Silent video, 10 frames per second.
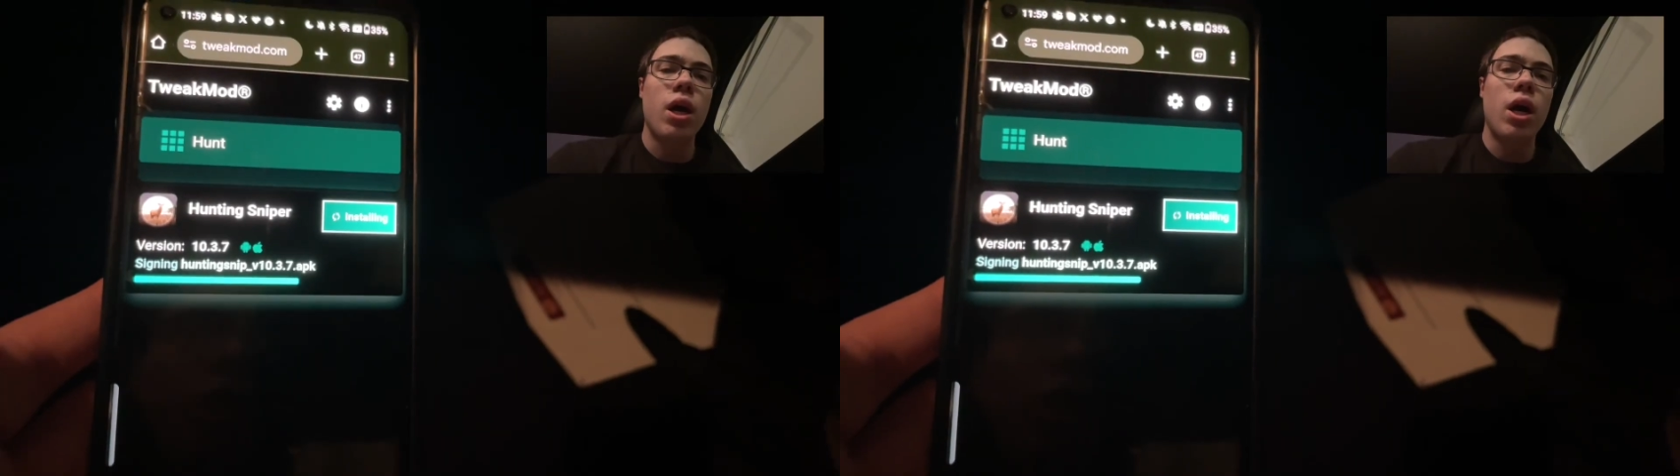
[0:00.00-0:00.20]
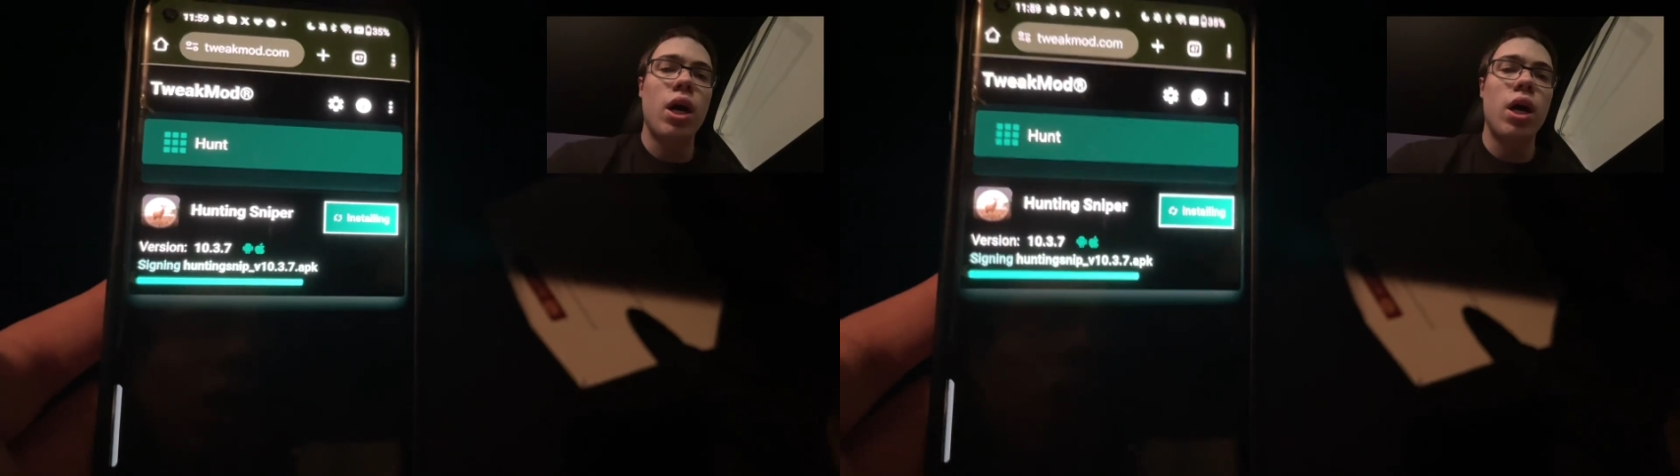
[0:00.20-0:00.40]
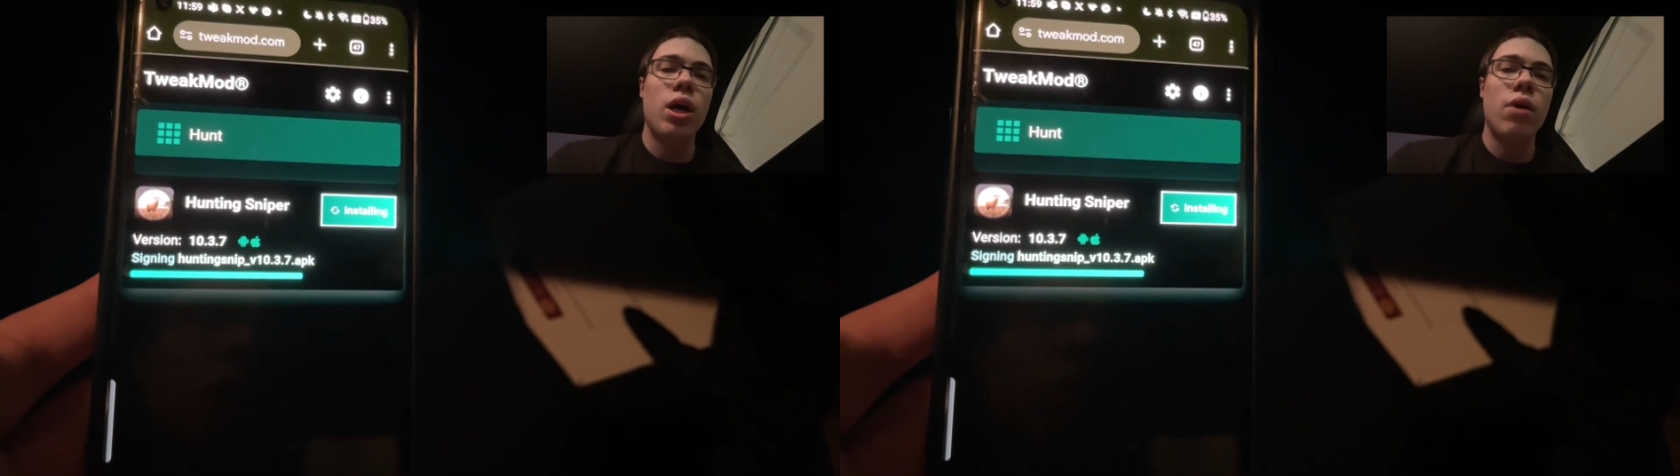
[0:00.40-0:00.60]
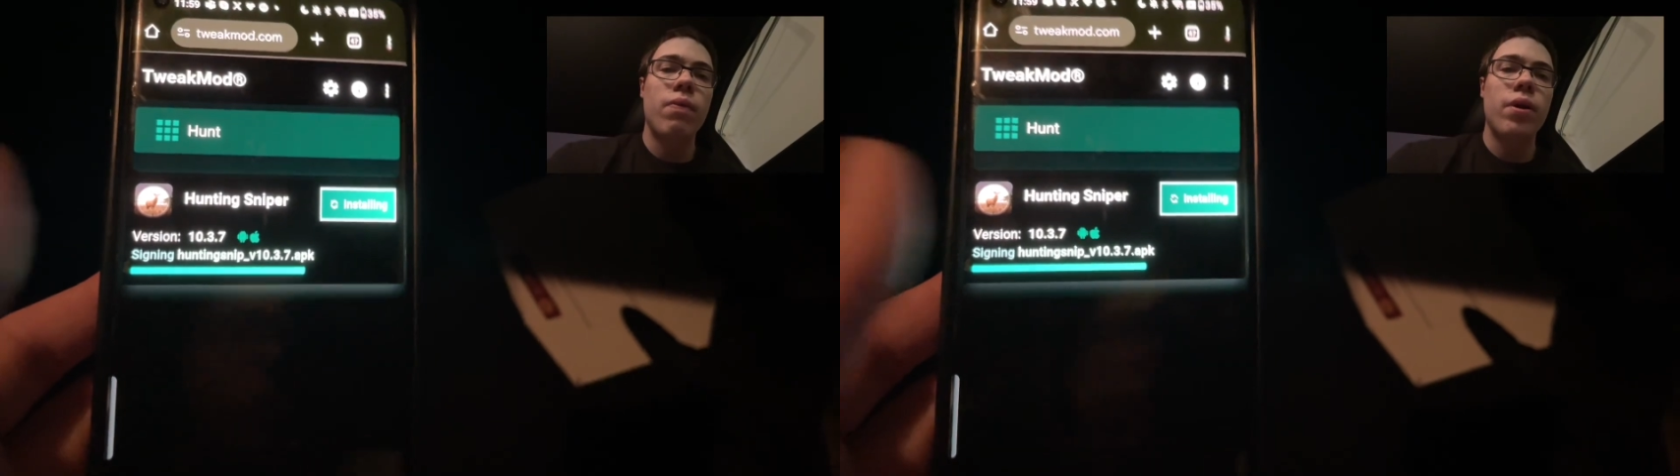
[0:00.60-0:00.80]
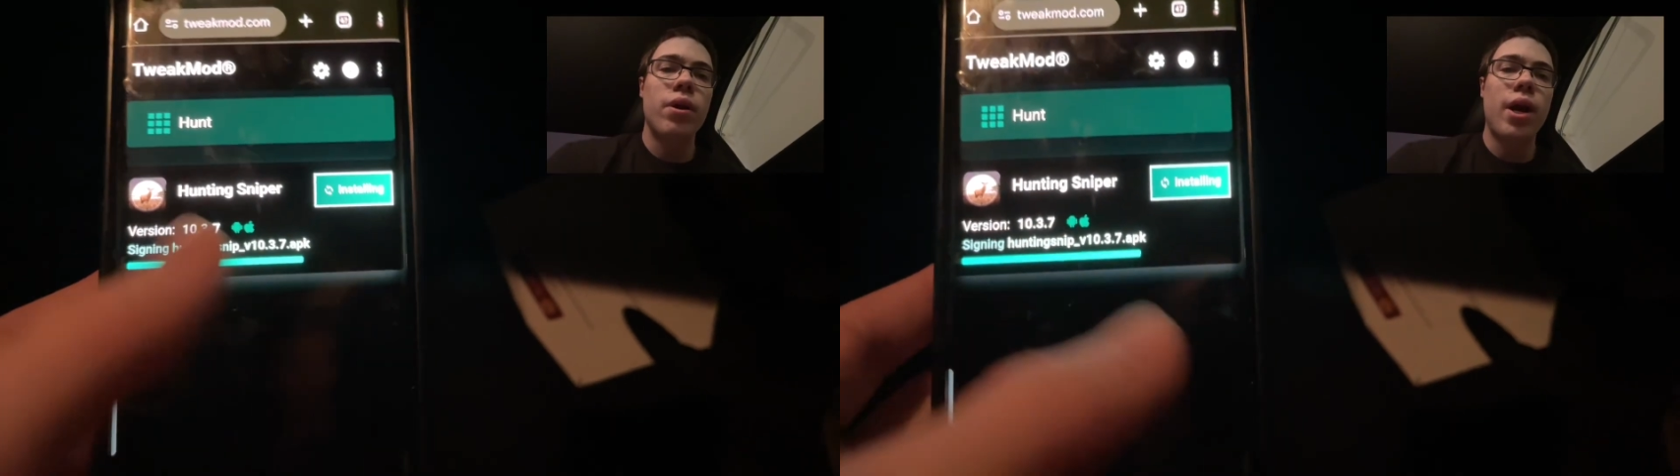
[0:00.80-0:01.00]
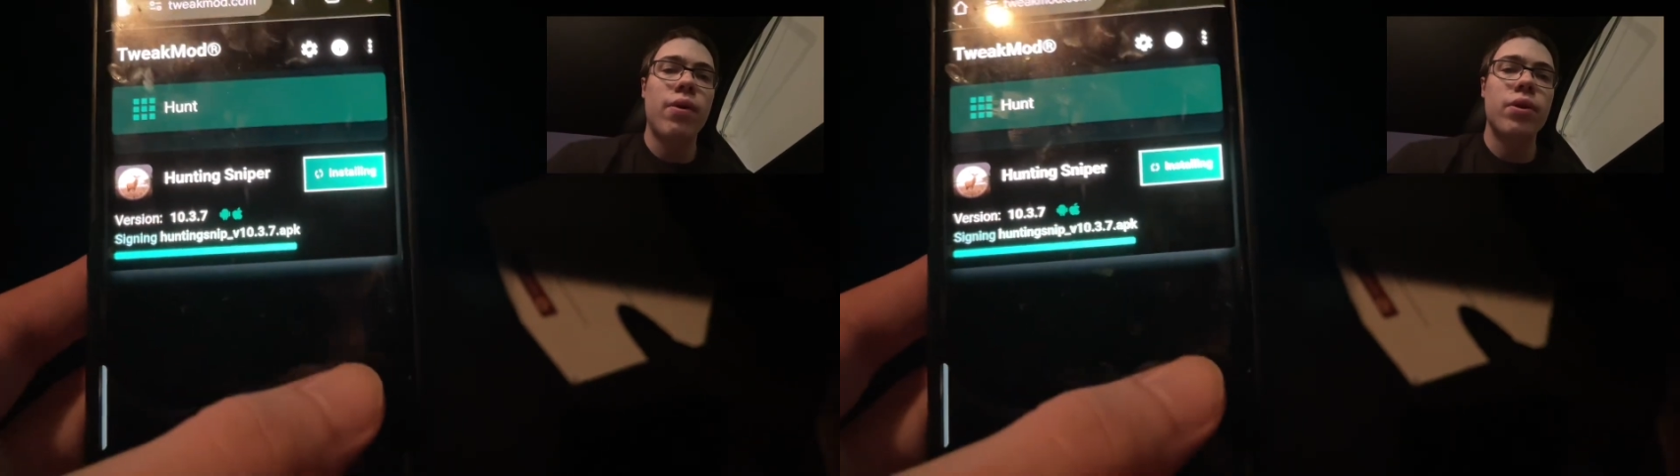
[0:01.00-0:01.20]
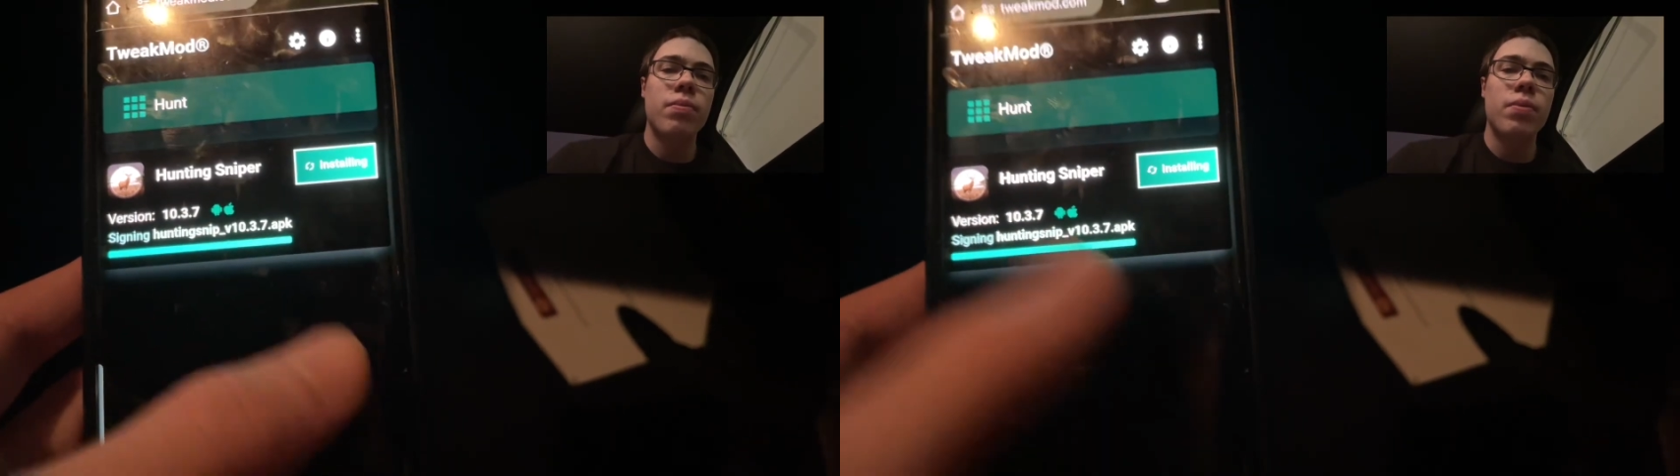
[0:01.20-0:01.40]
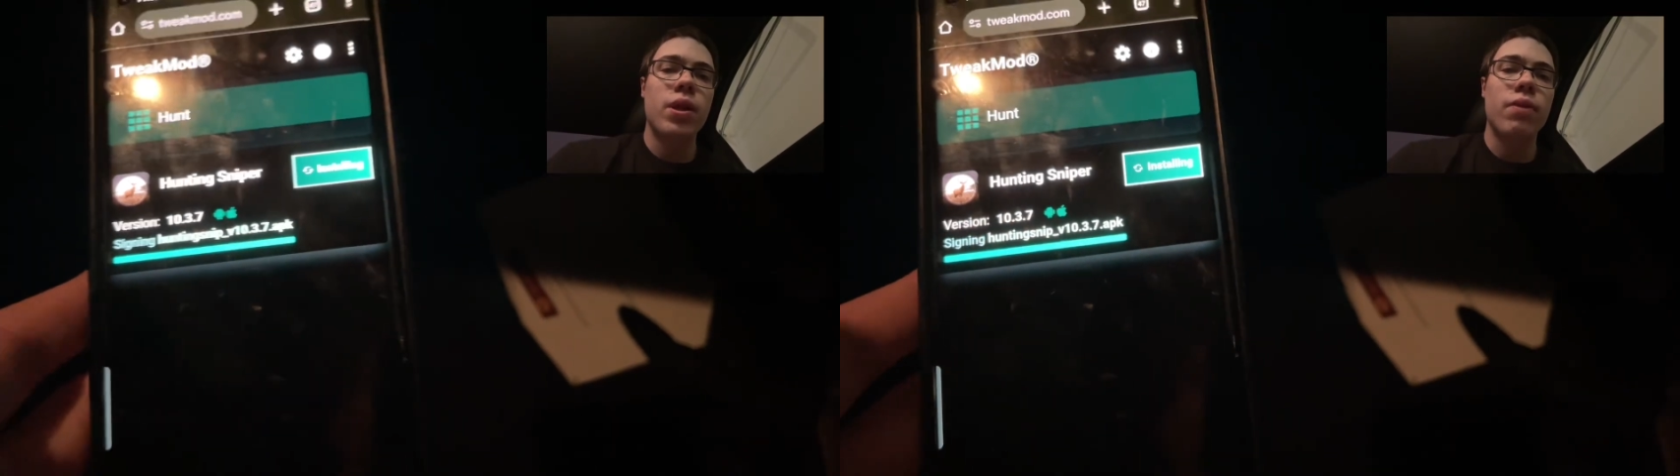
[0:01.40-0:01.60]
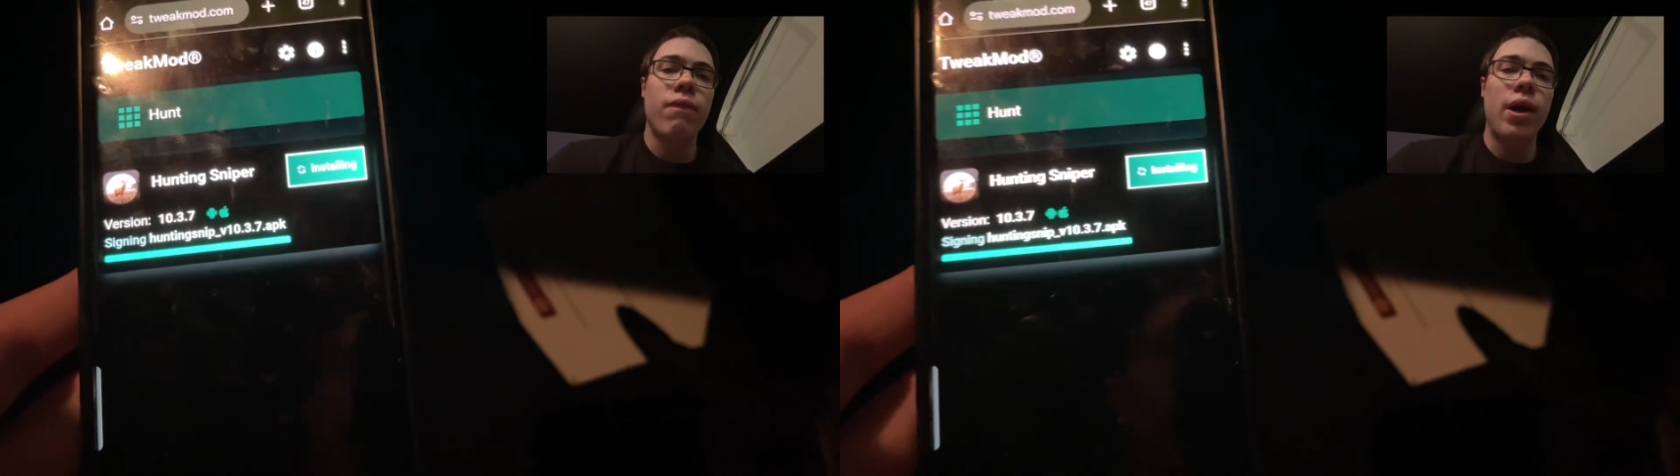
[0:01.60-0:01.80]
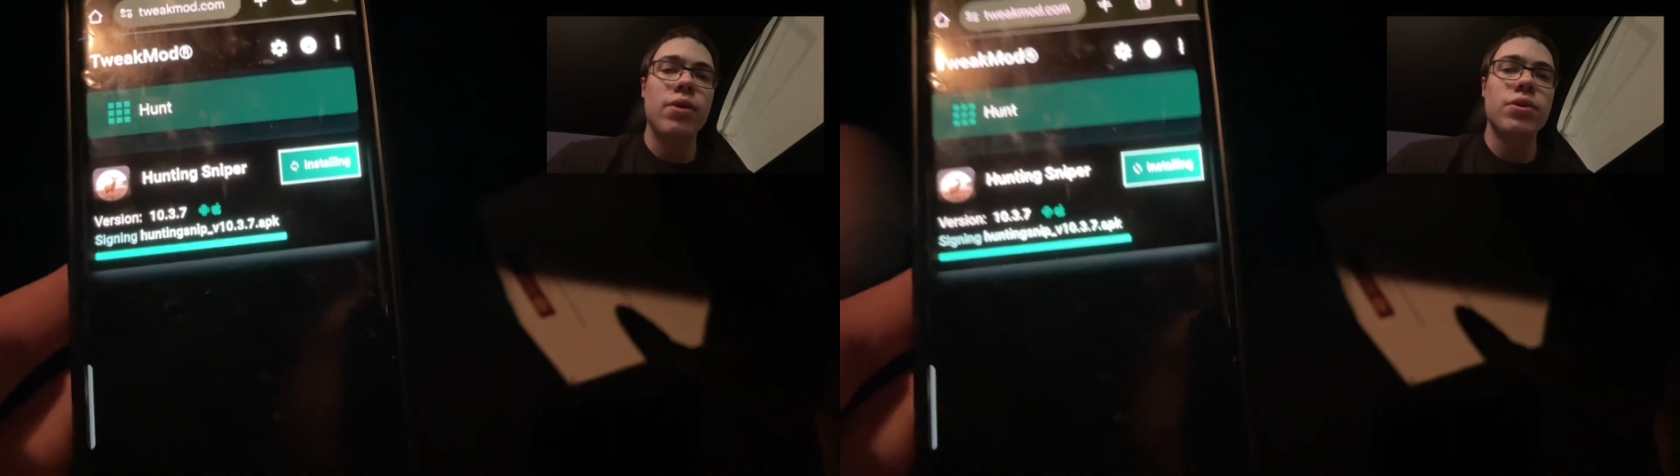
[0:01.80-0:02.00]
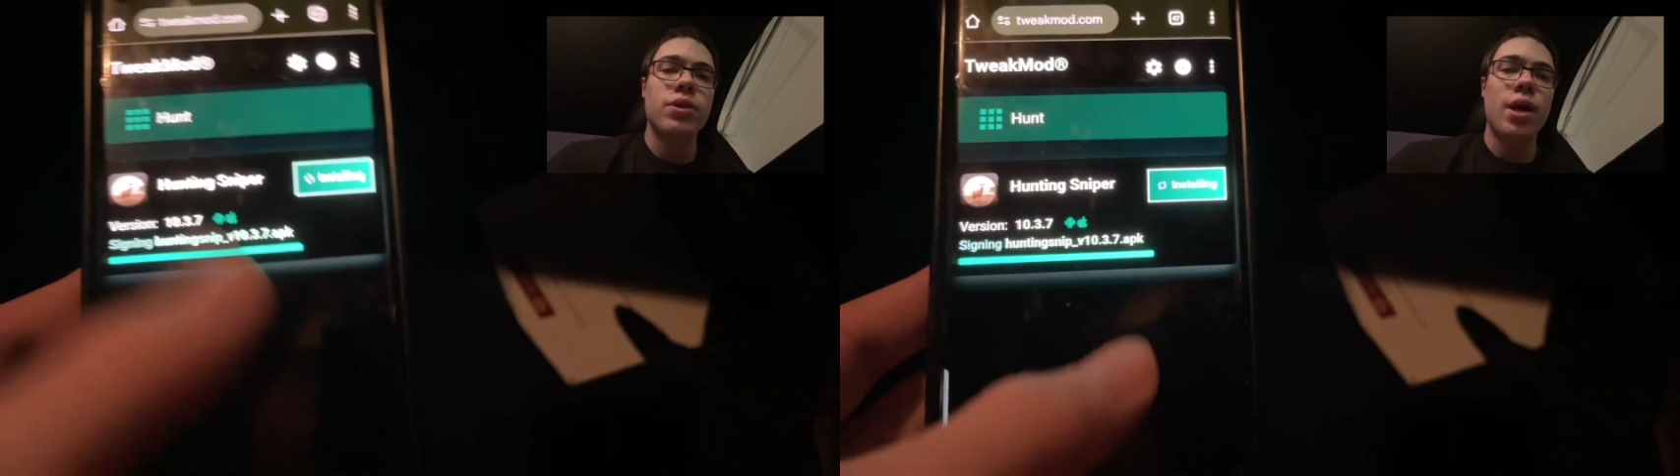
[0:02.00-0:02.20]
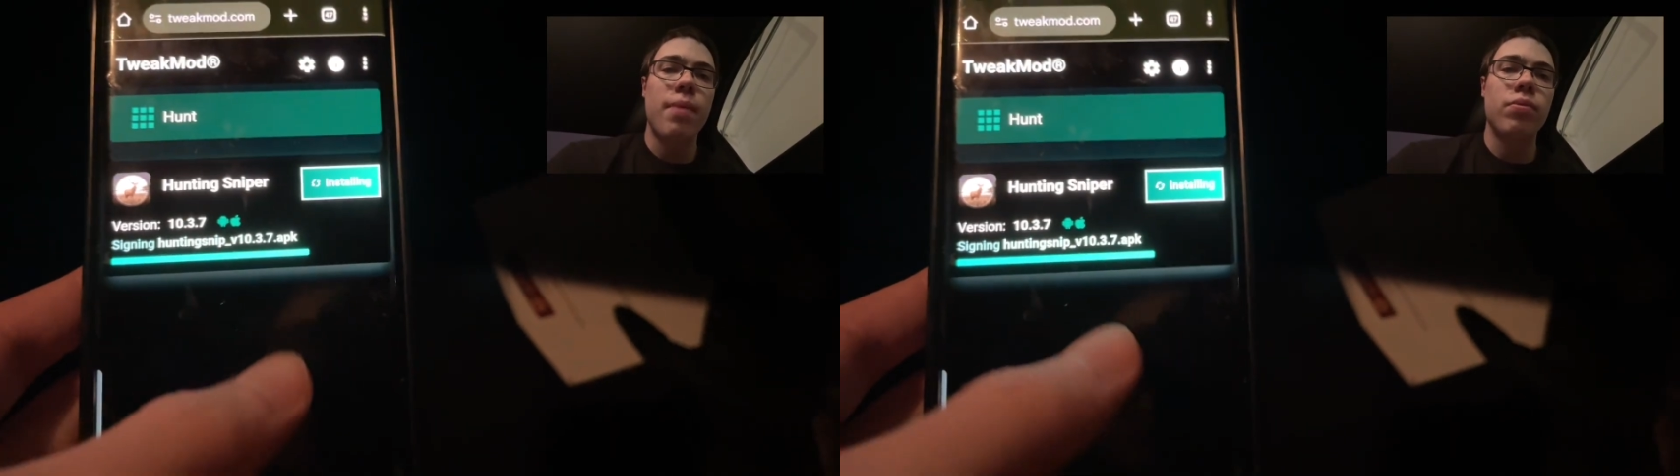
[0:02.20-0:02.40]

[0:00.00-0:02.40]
we are now going to be at the final step,